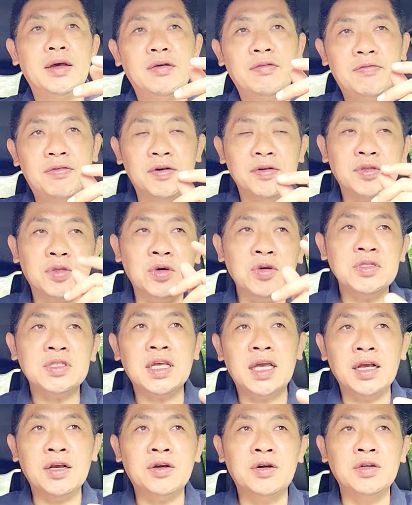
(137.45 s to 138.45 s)
For those
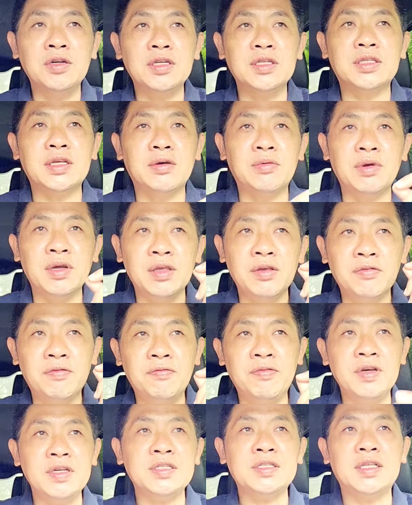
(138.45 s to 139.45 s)
aircon is that when you
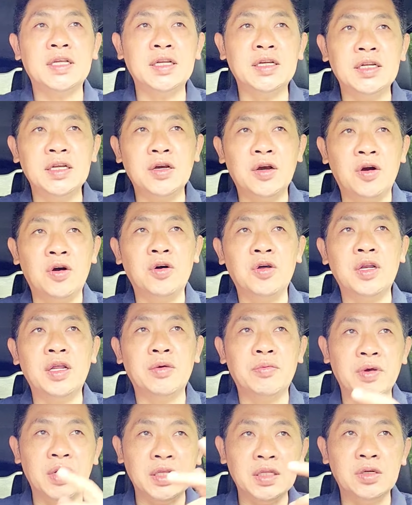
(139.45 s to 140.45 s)
first turn it on
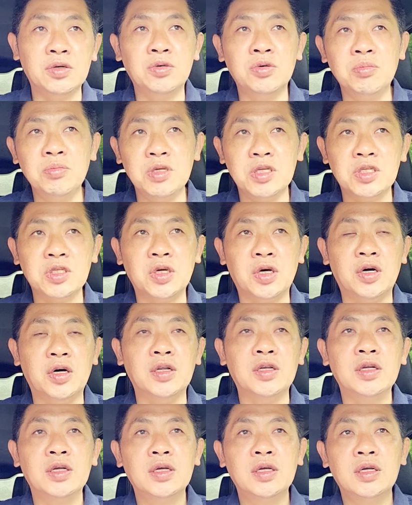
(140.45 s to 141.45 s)
and when the room is hot,
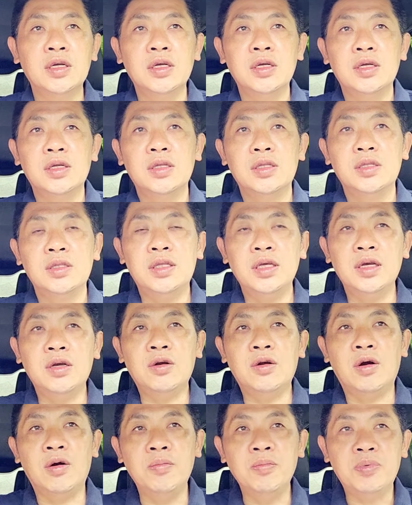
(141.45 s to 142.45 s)
the
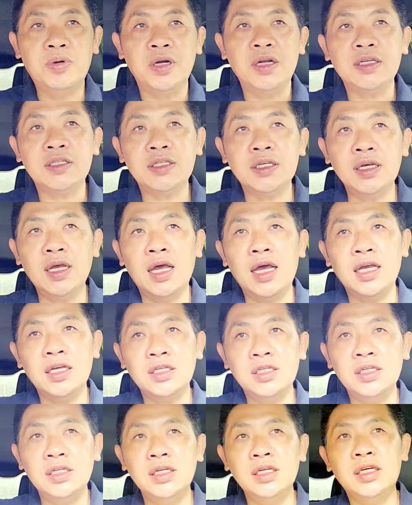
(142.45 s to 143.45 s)
compressor
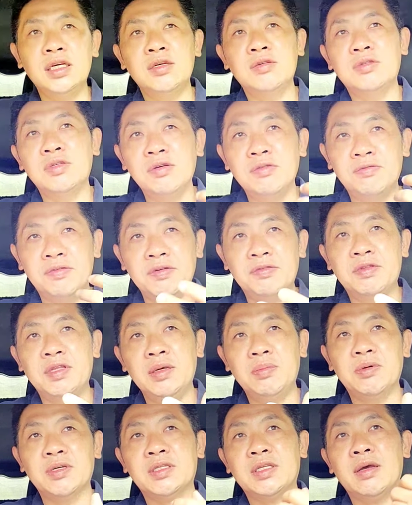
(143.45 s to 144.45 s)
actually gives you
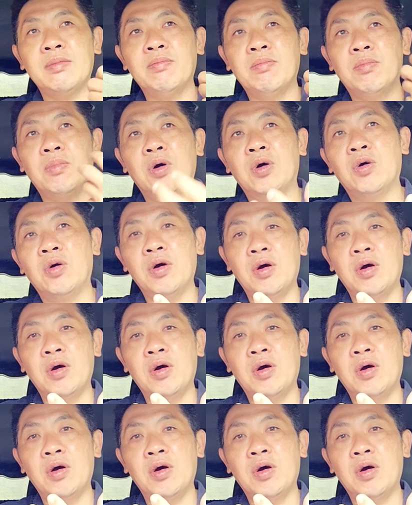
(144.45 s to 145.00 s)
50% more